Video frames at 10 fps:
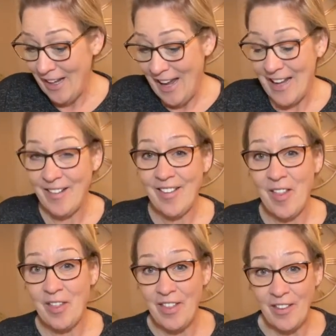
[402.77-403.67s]
And it's
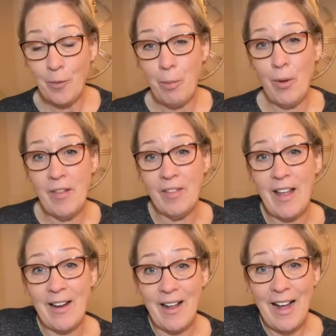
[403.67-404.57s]
at this point
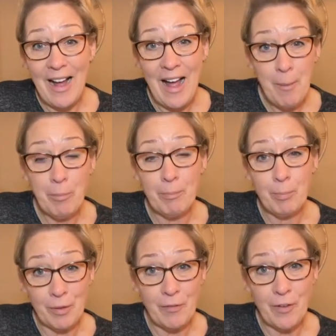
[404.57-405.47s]
that I
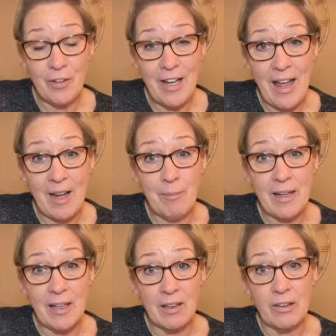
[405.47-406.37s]
prefer to add my
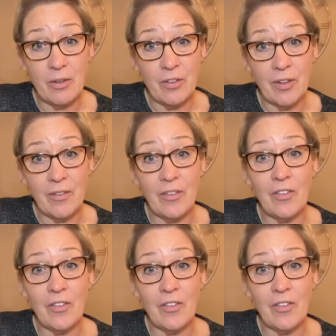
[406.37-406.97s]
inclusions.